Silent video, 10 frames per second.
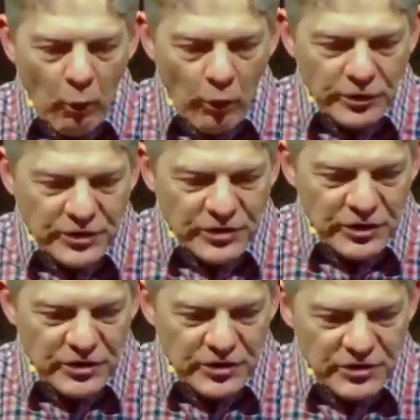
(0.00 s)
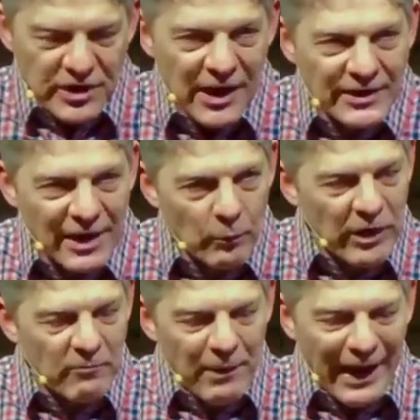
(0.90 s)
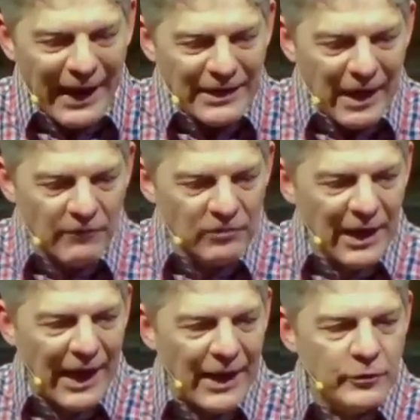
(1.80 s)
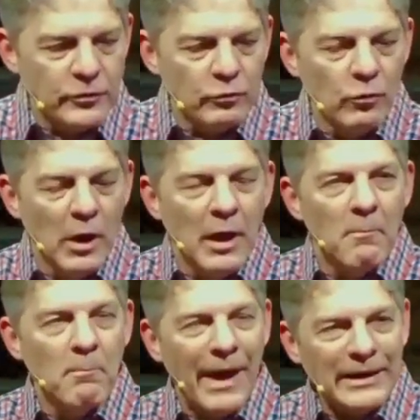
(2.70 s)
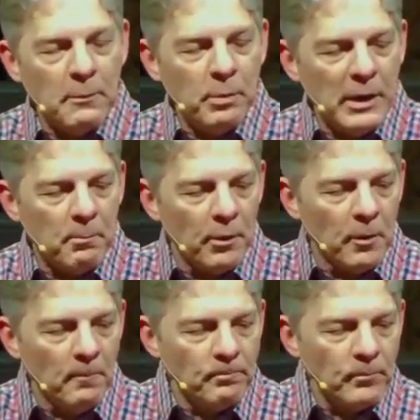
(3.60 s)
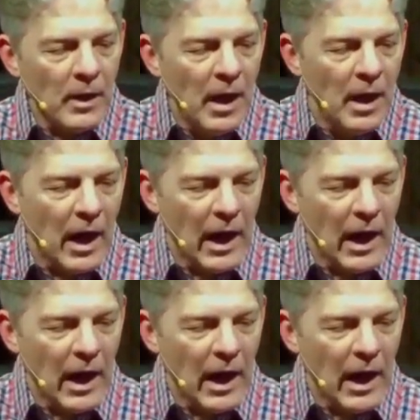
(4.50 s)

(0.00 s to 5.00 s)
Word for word: The poor decisions that we have made have led to many people.